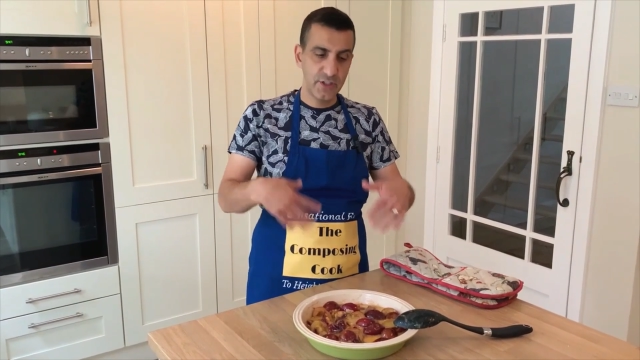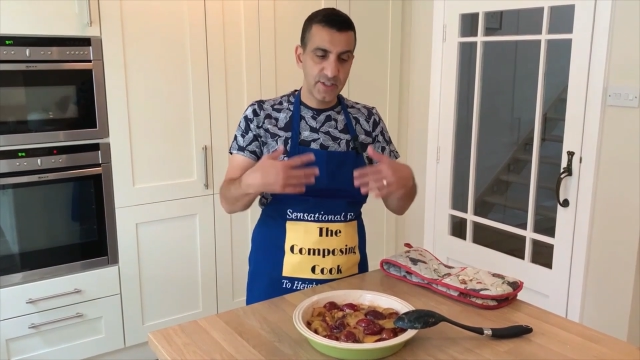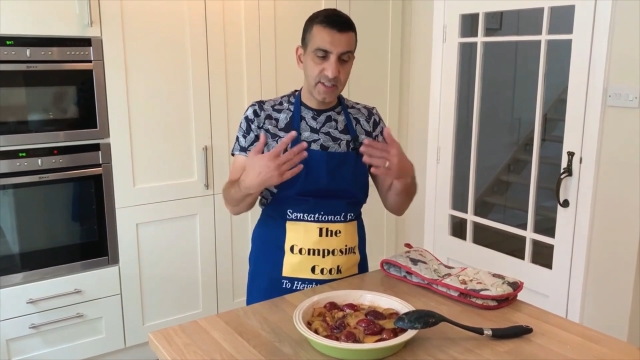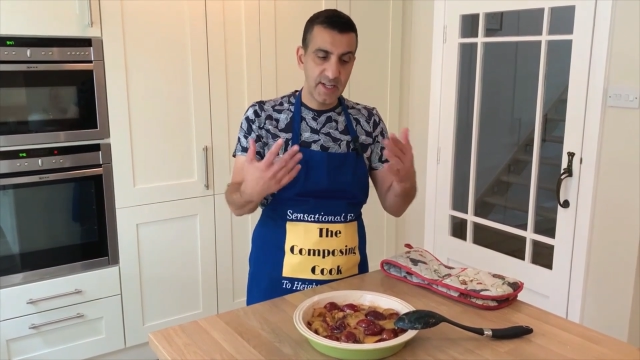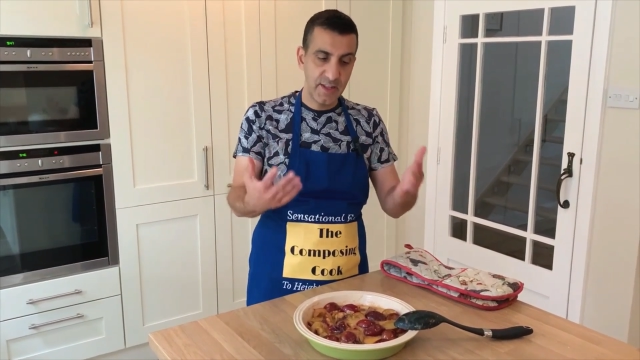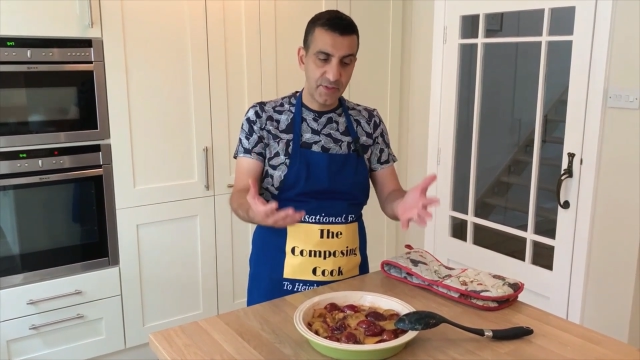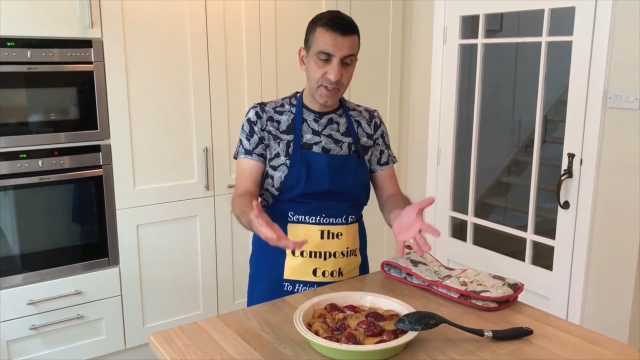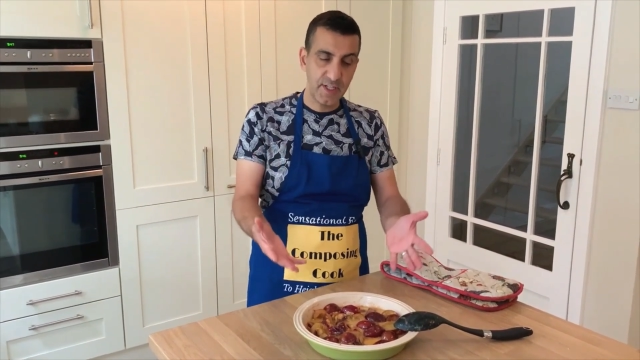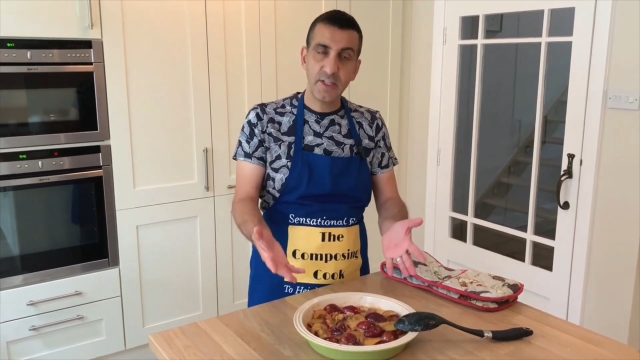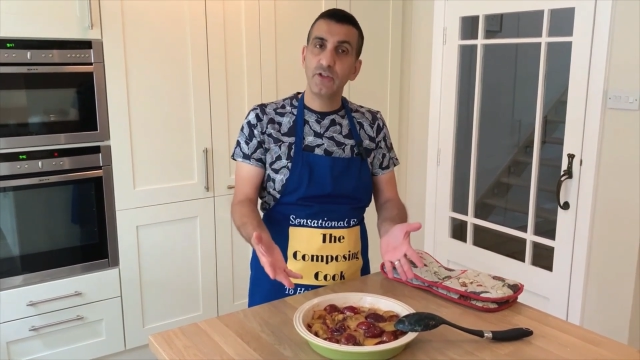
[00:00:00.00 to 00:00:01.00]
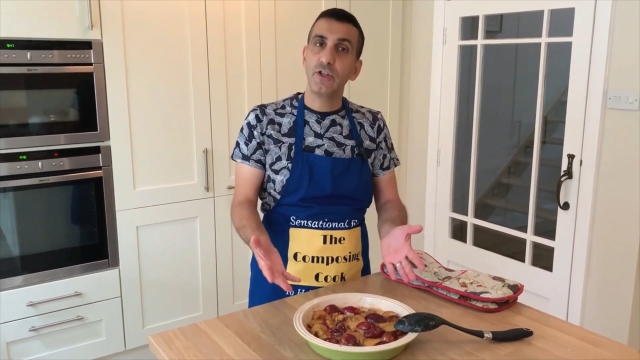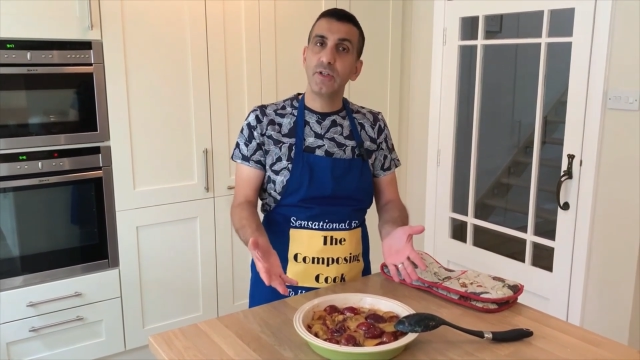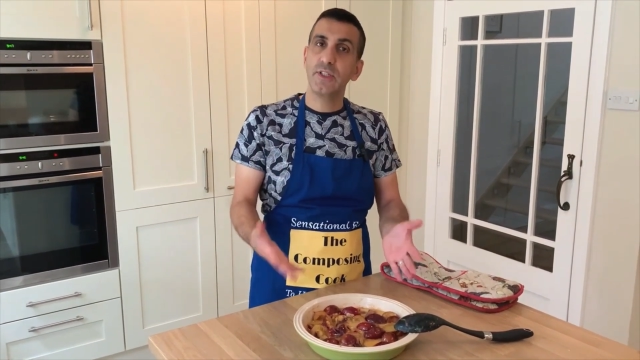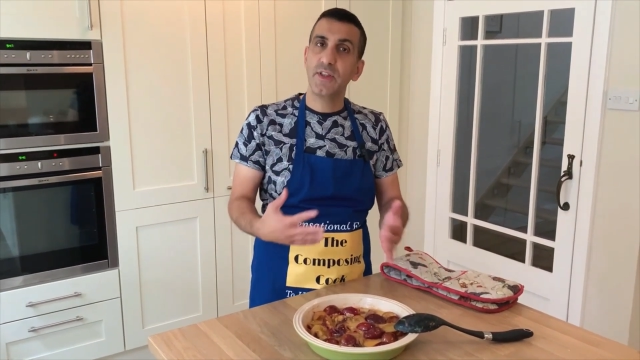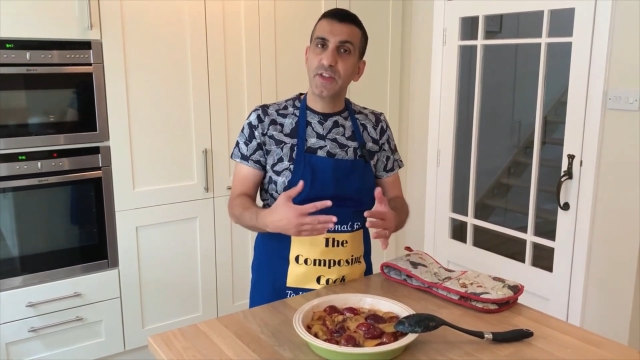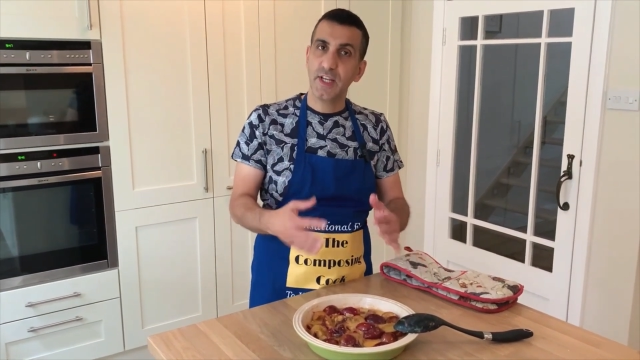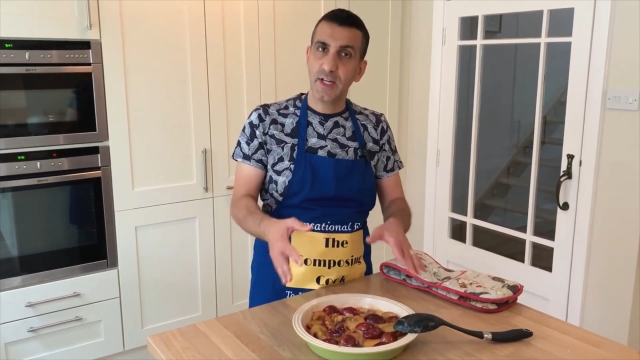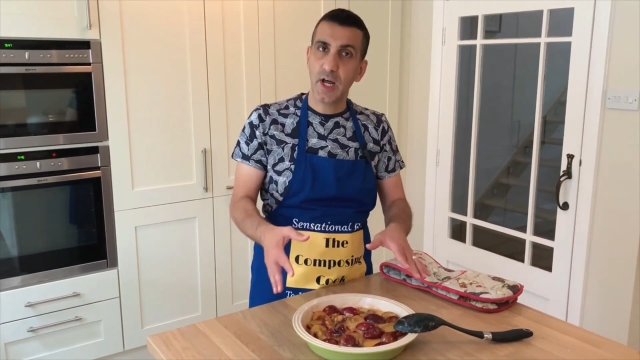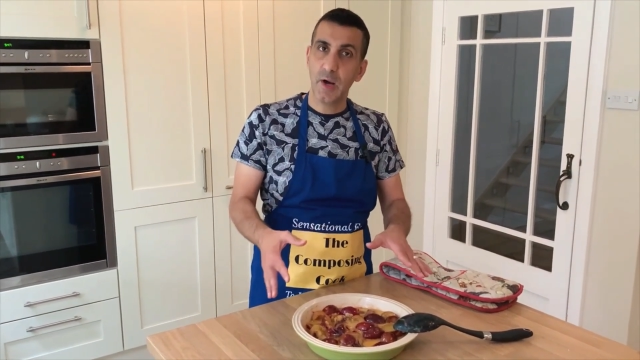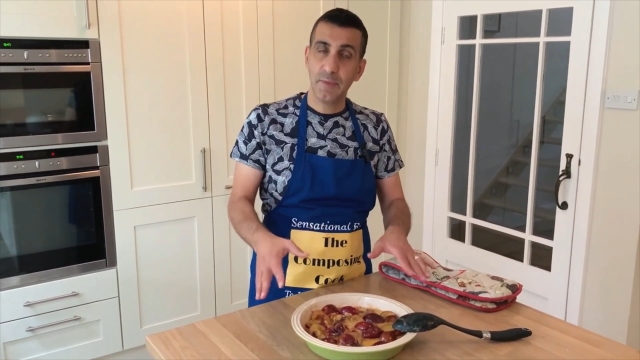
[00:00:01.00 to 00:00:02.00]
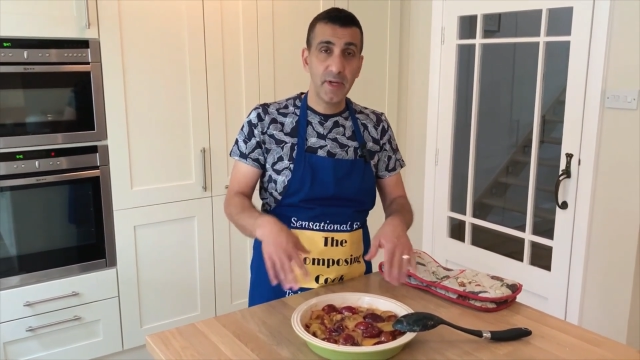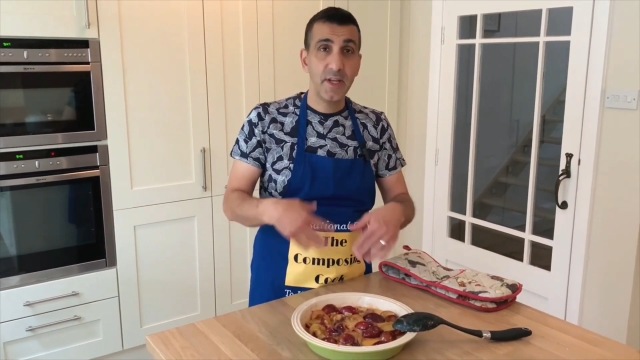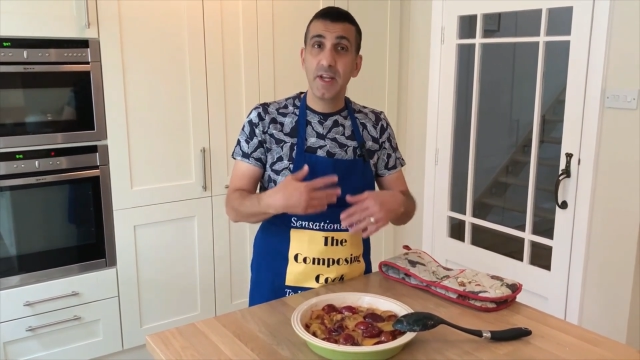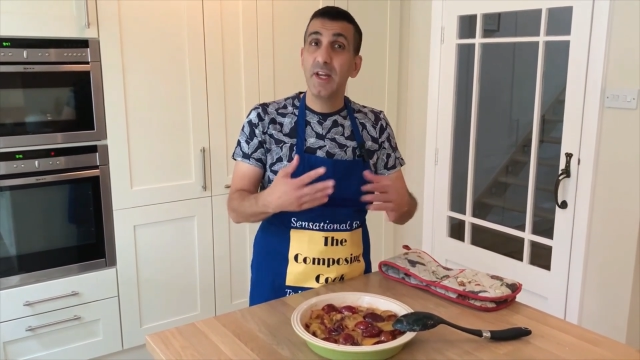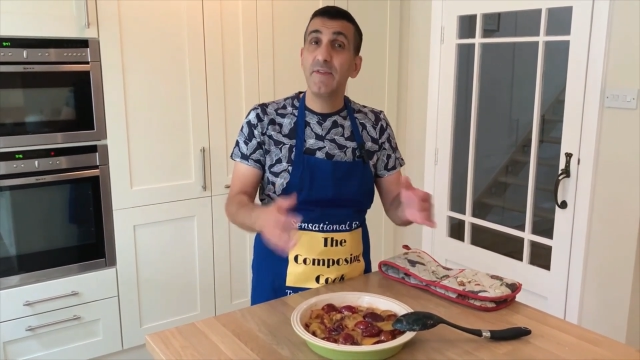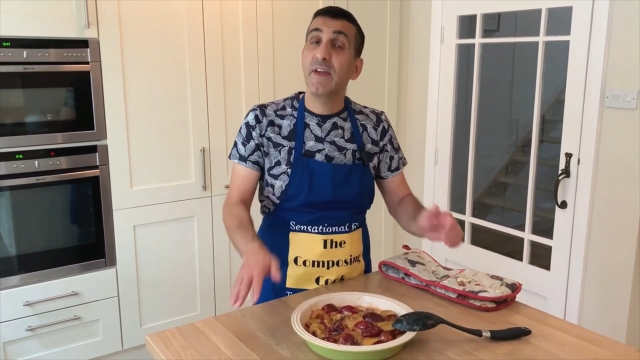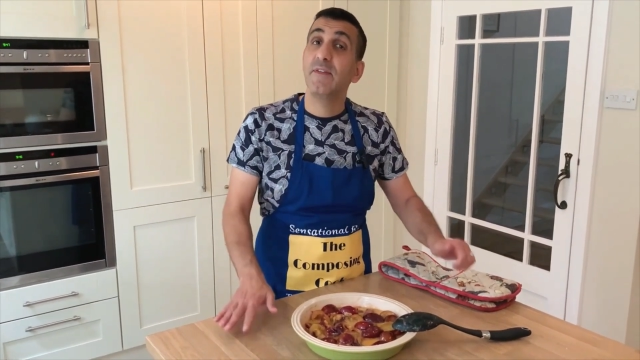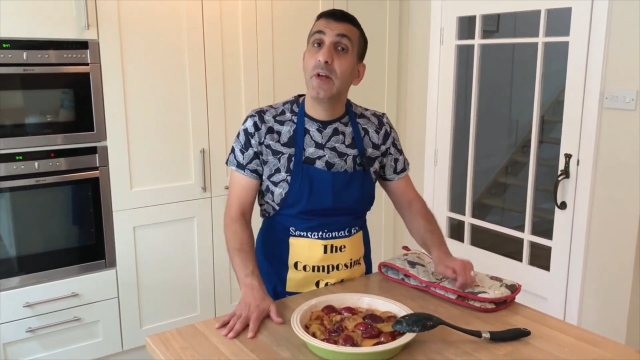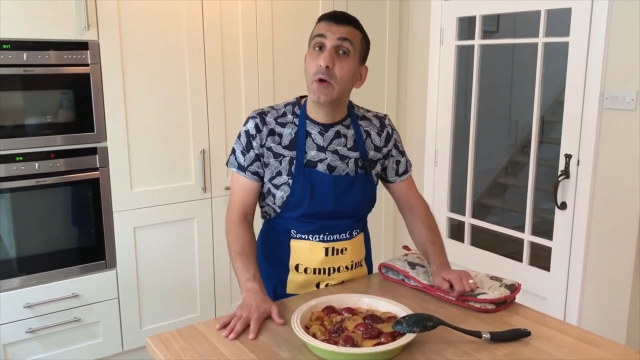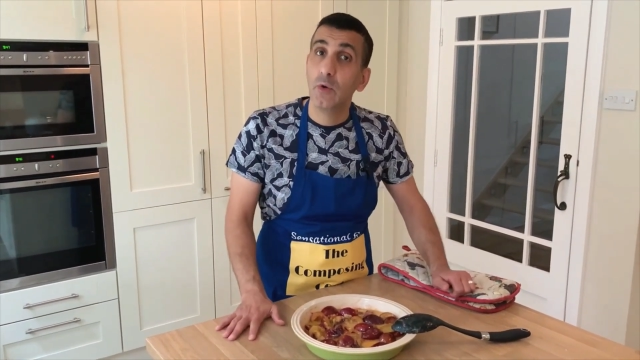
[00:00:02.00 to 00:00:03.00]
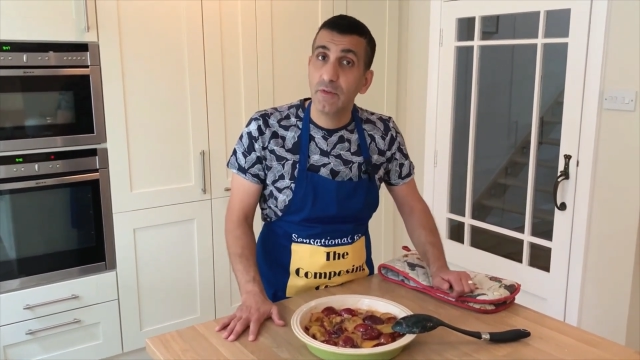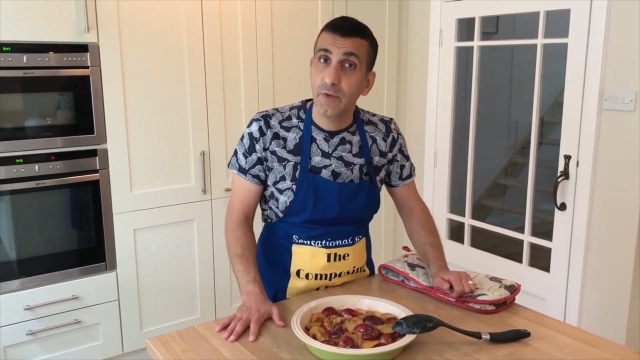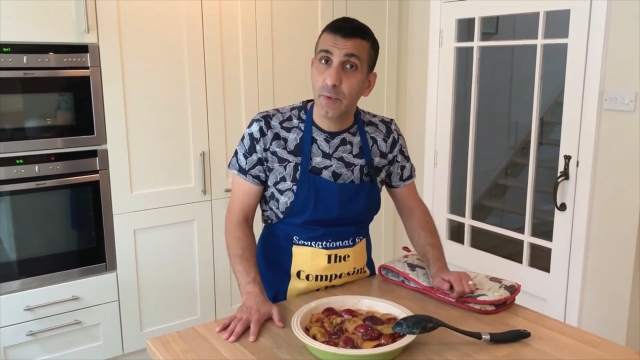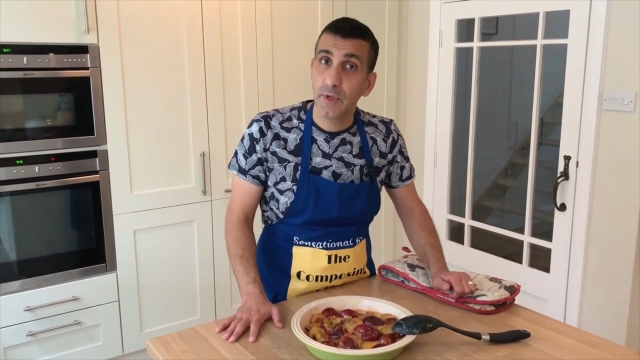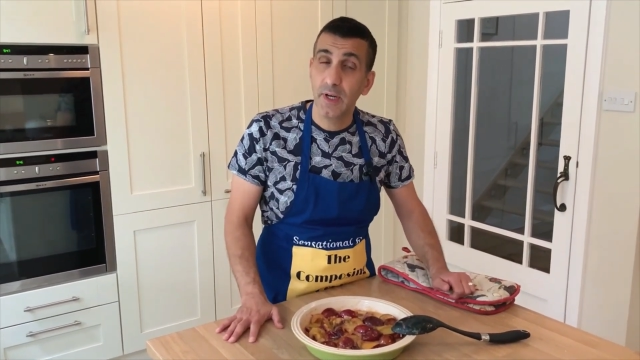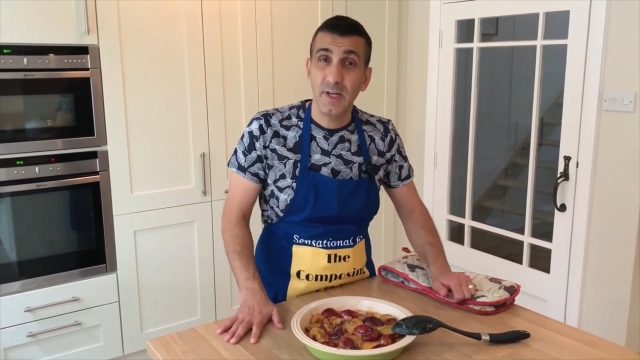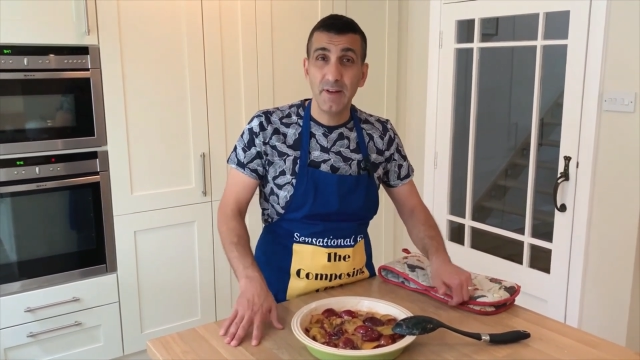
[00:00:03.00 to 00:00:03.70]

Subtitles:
just to let the juice thicken up. You can leave it even longer if you want.